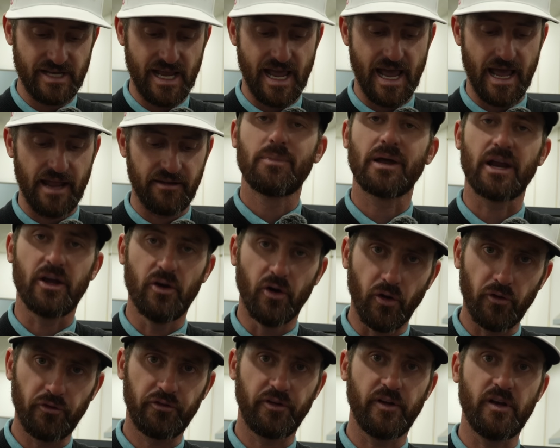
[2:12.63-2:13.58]
head, but I
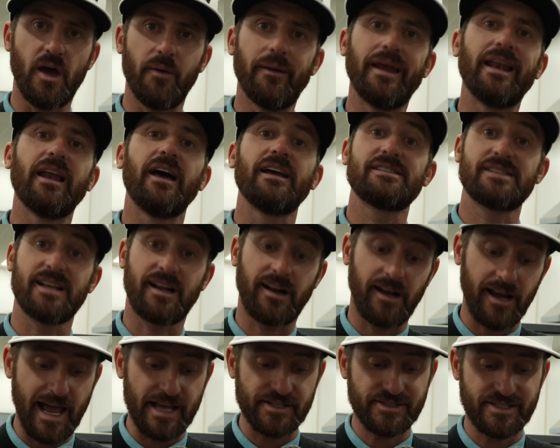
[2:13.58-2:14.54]
also know he likes the
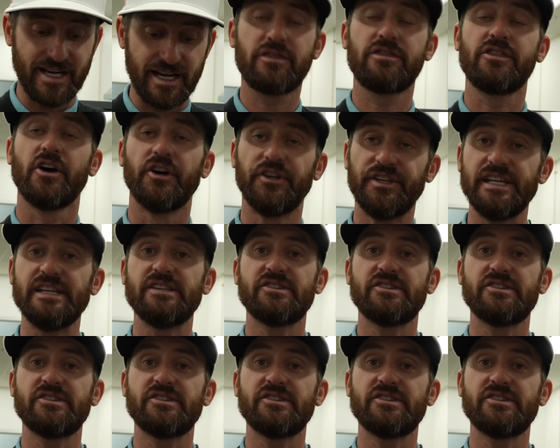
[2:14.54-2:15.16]
classic thuddy